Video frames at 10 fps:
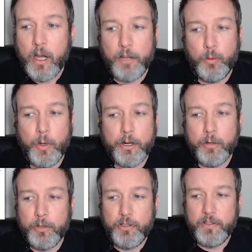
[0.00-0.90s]
on Twitter
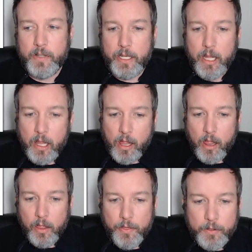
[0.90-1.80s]
when she said,
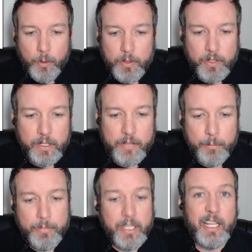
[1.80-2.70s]
"This was an
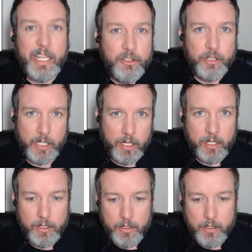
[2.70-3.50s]
attempted lynching"?